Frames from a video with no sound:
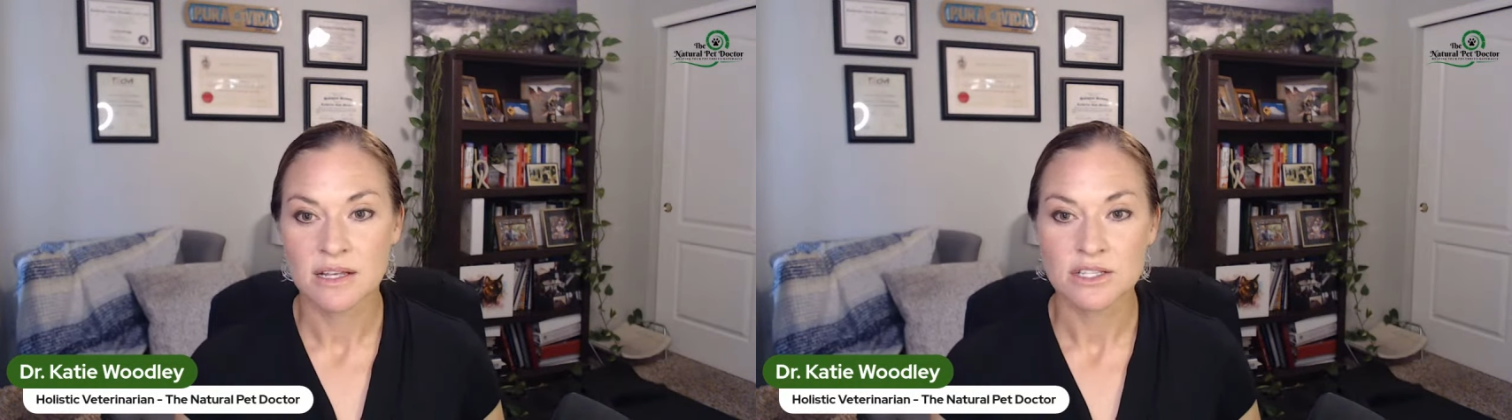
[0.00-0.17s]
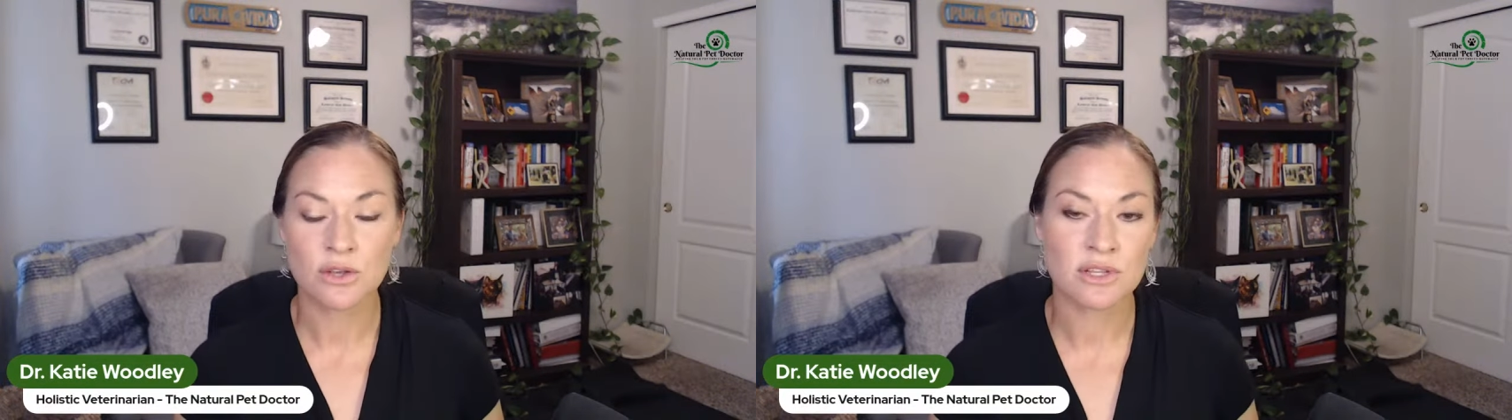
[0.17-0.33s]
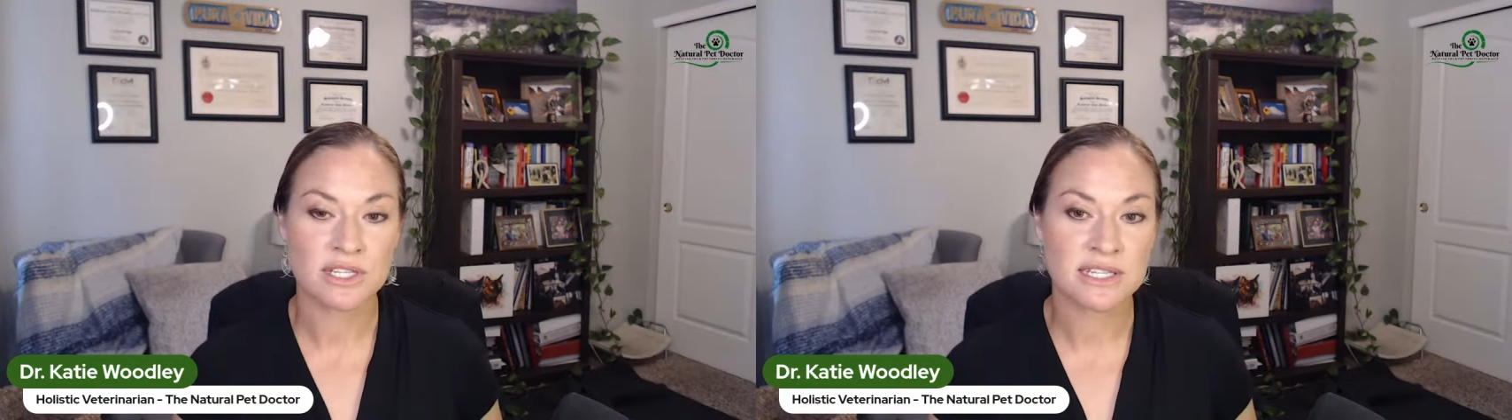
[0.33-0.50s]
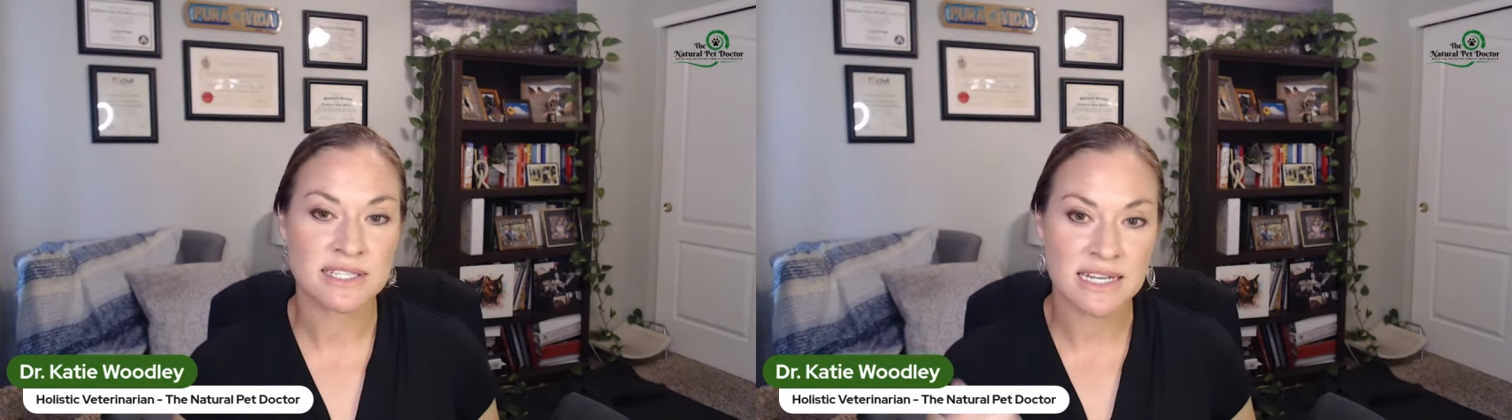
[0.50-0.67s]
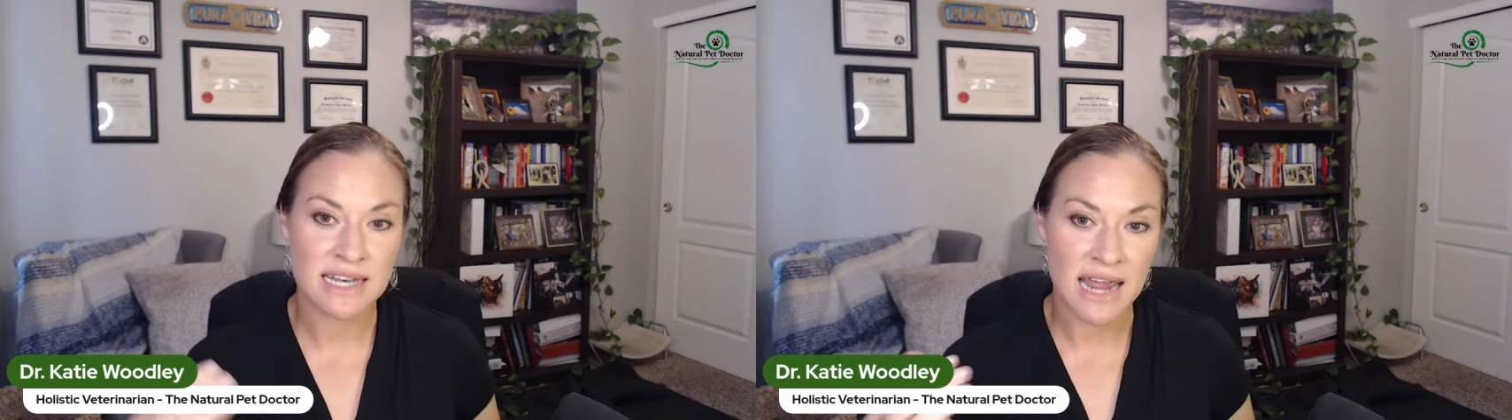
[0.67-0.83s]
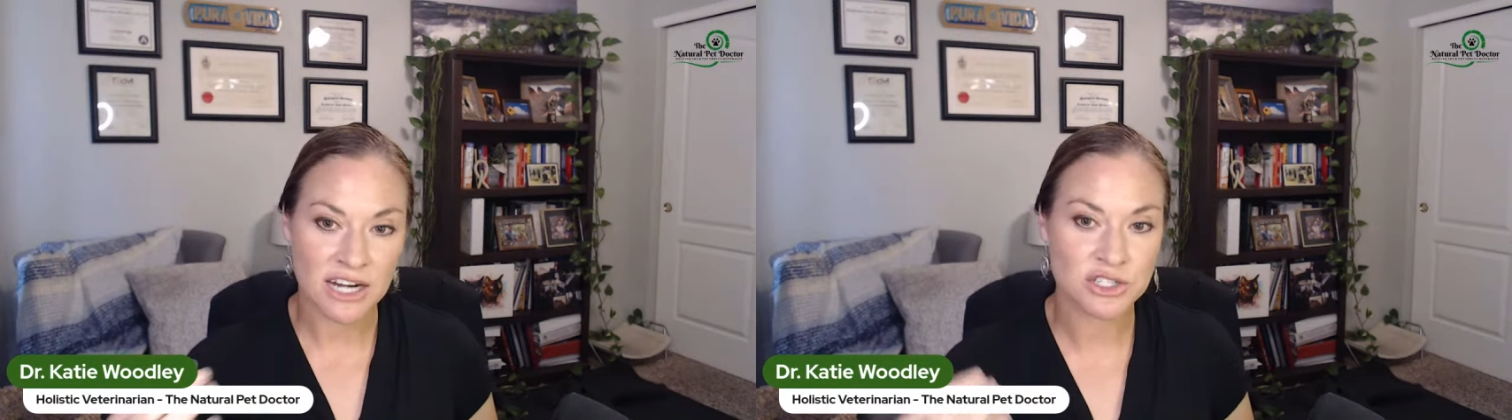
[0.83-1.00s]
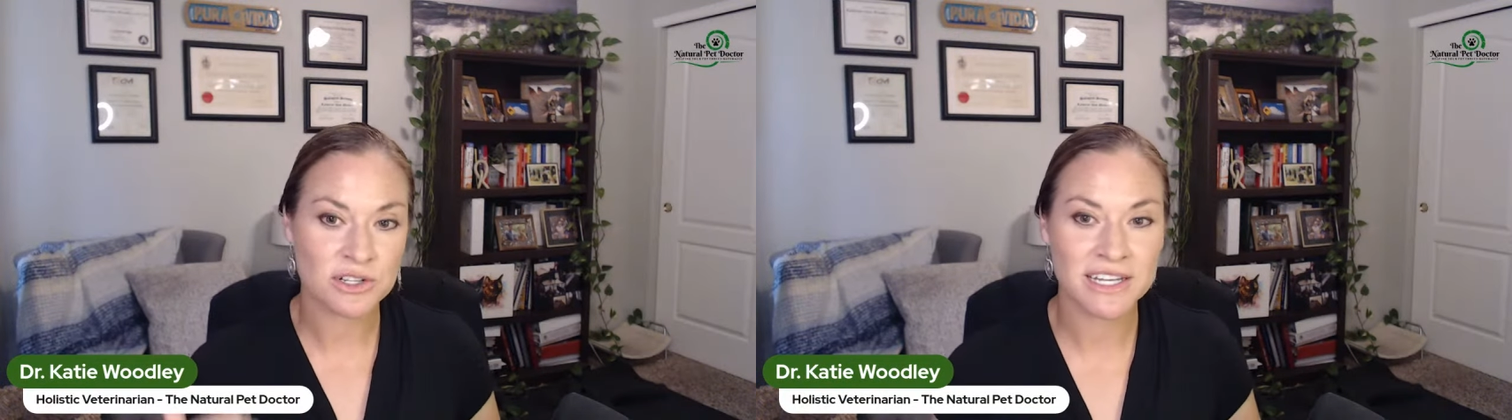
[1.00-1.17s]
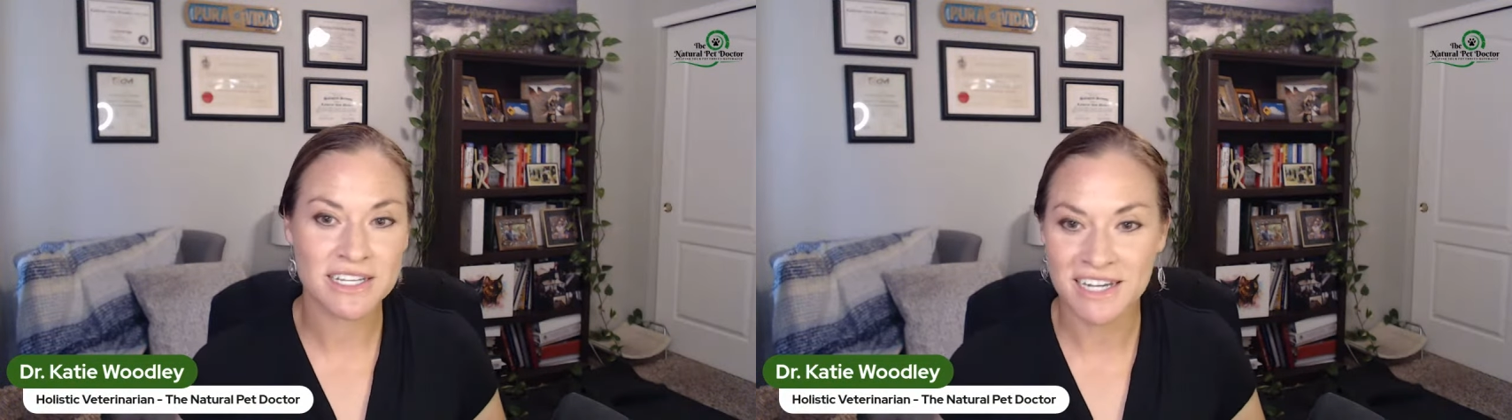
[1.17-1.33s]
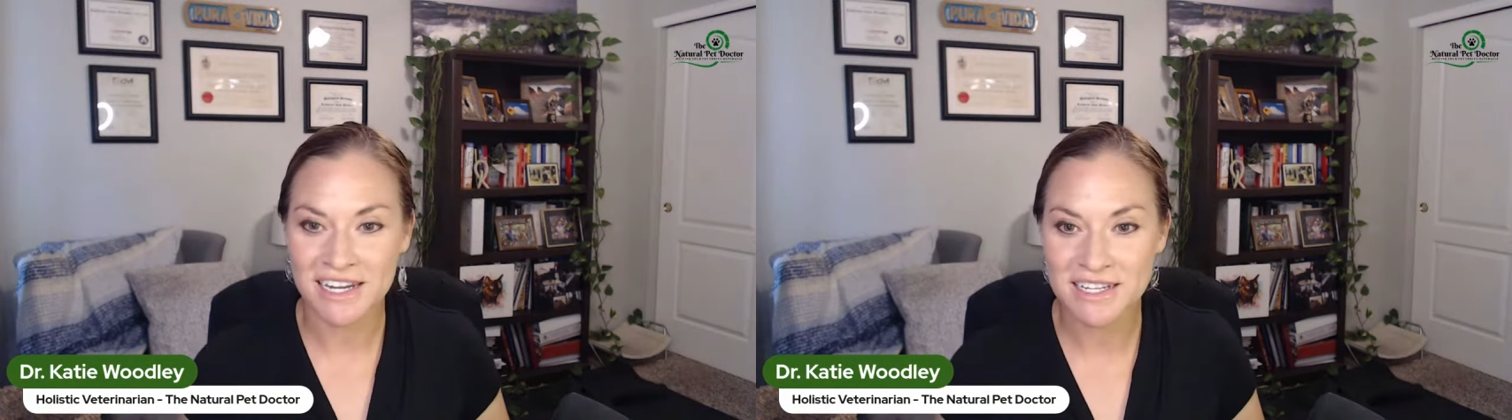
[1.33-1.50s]
So this is a natural
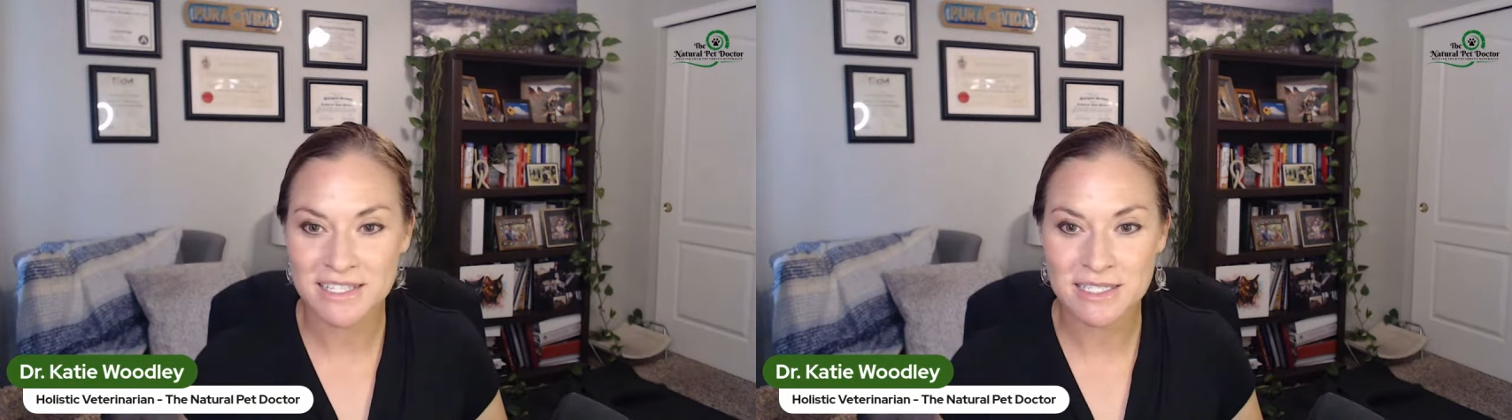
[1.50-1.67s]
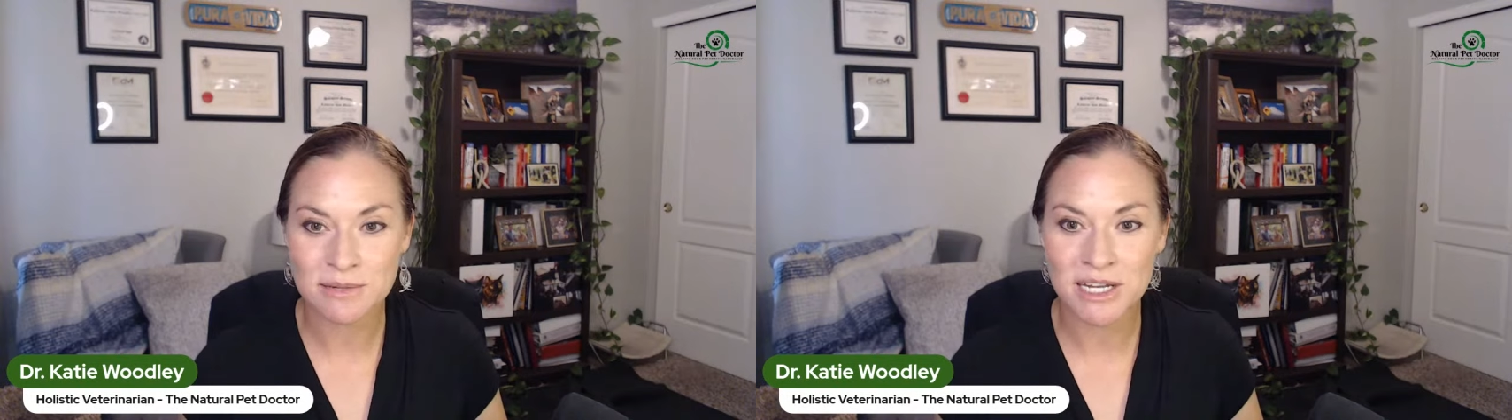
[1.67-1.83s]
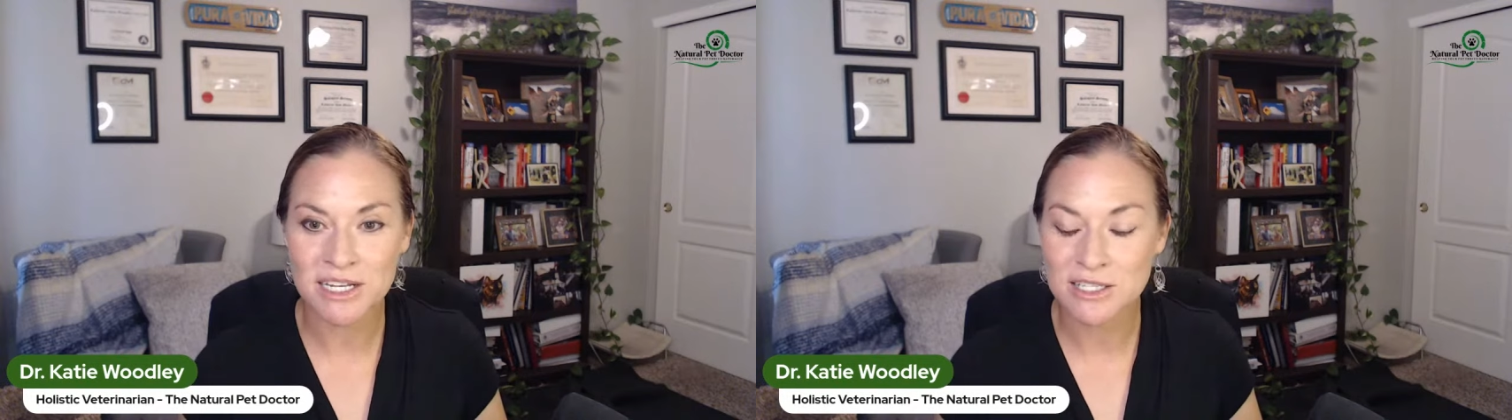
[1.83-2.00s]
antihistamine.